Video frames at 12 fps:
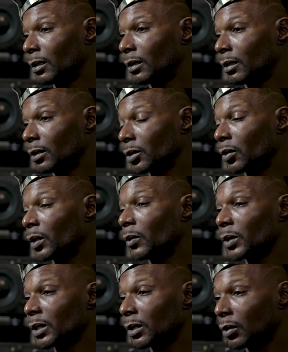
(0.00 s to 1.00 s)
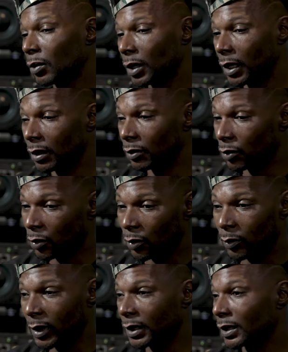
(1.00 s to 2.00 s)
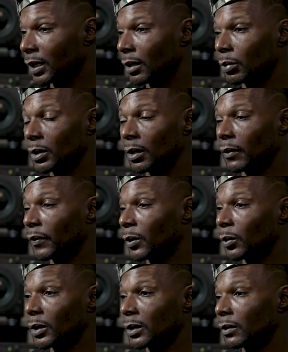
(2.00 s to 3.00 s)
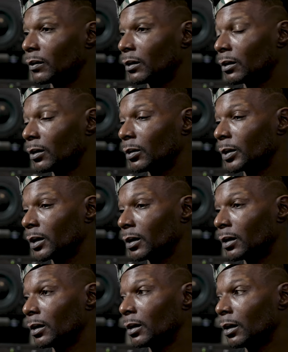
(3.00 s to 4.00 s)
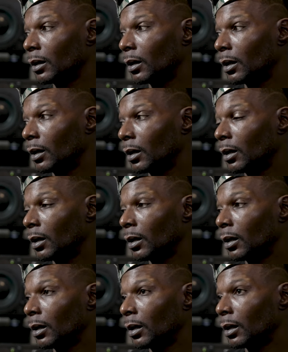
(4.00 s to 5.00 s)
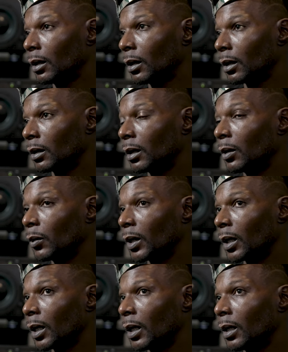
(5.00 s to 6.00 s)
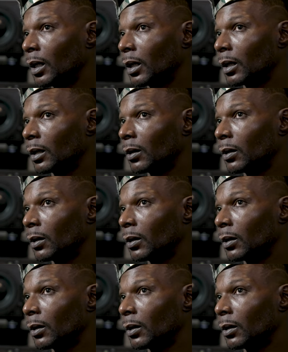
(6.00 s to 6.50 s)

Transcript: So he was still like doing mixtape stuff. He wasn't, you know what I'm saying? I think when I got locked,